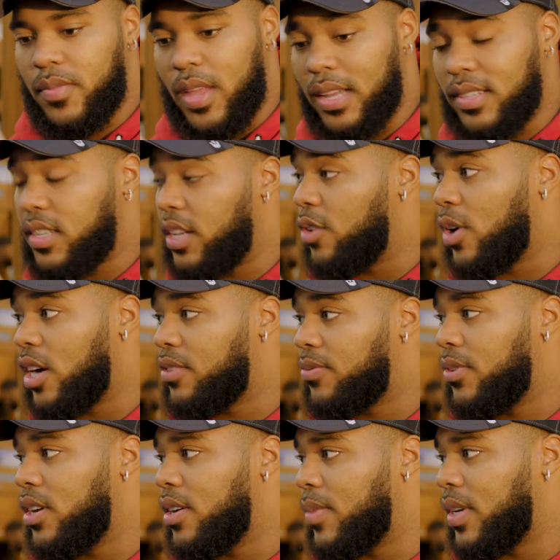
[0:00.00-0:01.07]
I still watch
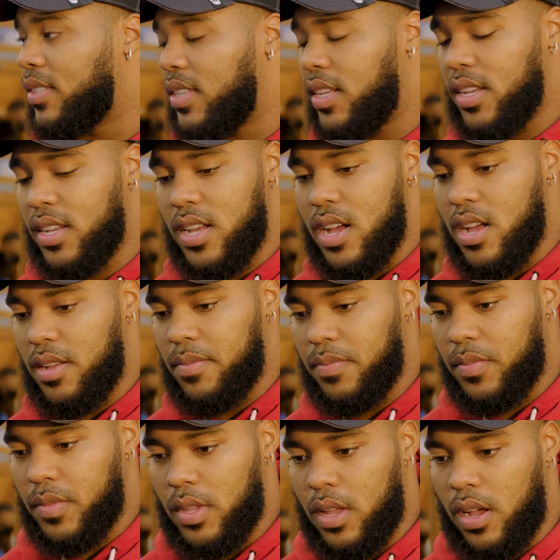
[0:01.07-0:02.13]
film. I still
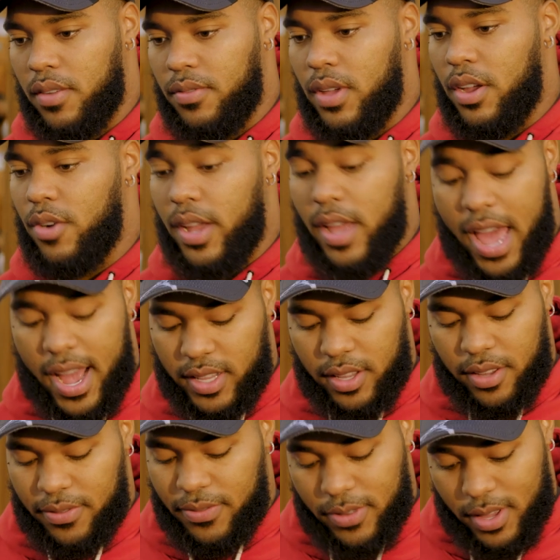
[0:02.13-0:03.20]
I'm very
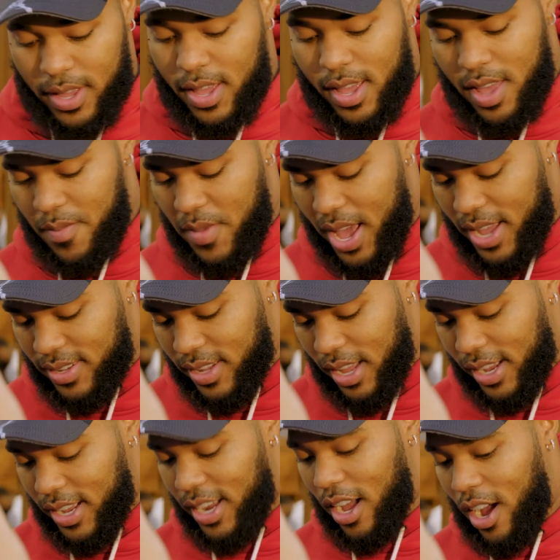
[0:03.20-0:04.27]
active. I mean,
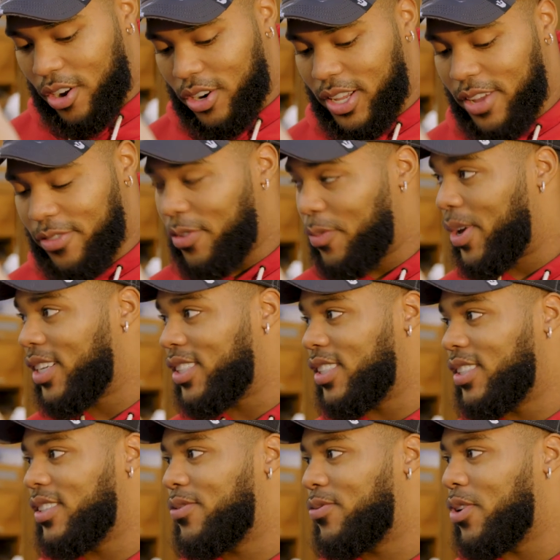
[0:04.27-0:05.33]
I got all the
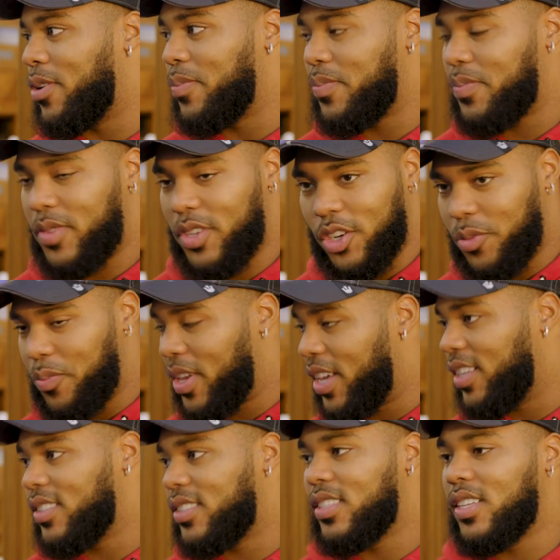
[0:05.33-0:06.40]
information from, you know,
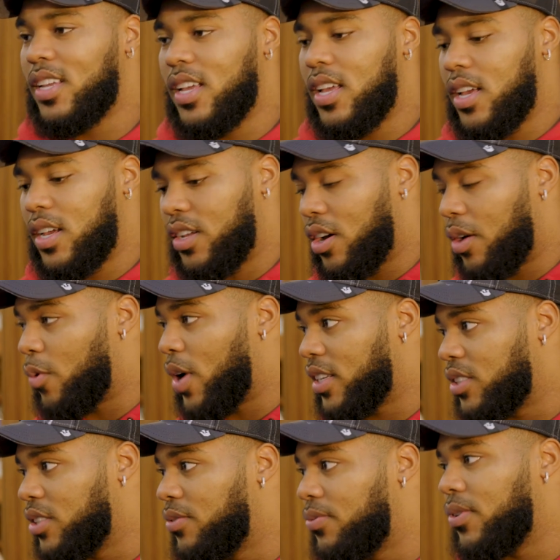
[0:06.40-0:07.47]
meetings. You know, I'm
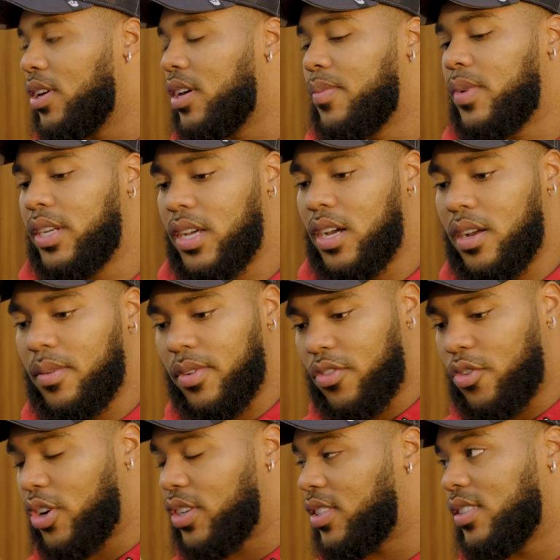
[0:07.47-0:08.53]
watching the film, and of
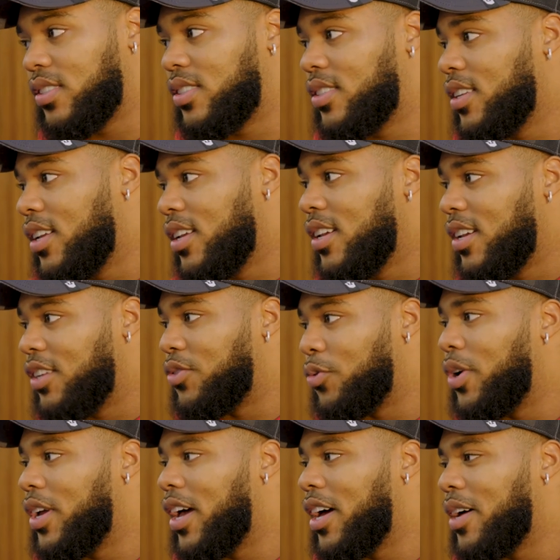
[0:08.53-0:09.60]
course it's
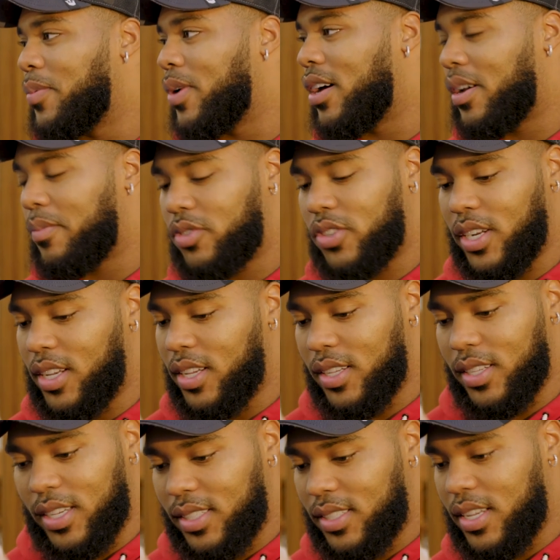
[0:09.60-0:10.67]
rehab. I'm trying to,
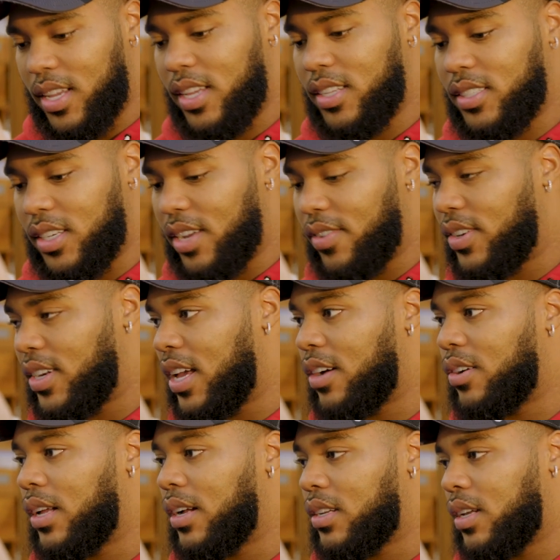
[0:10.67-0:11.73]
like I said, each and every day
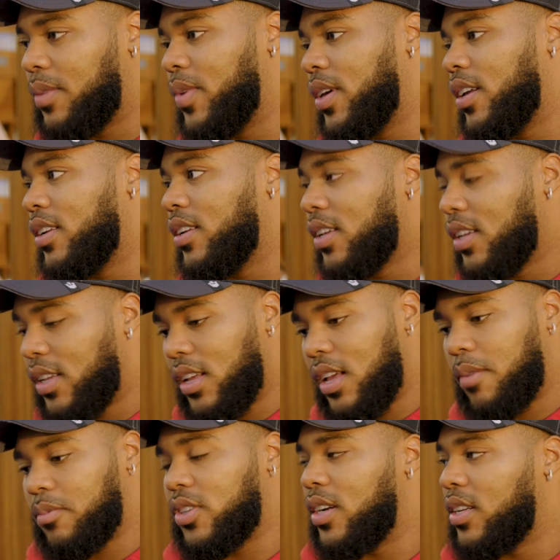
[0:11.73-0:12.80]
I come in,
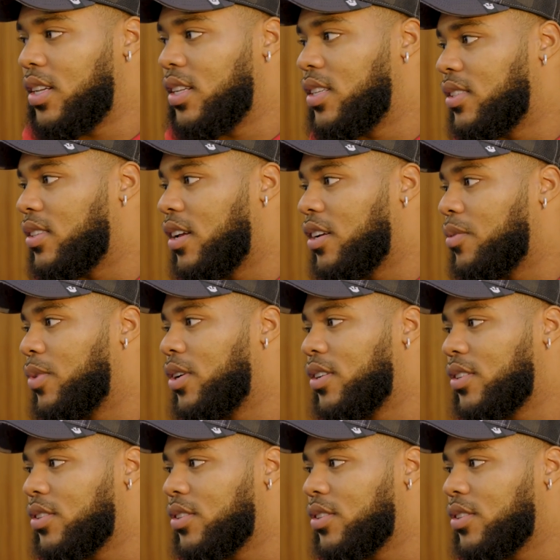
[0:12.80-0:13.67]
I'm trying to get this ankle better.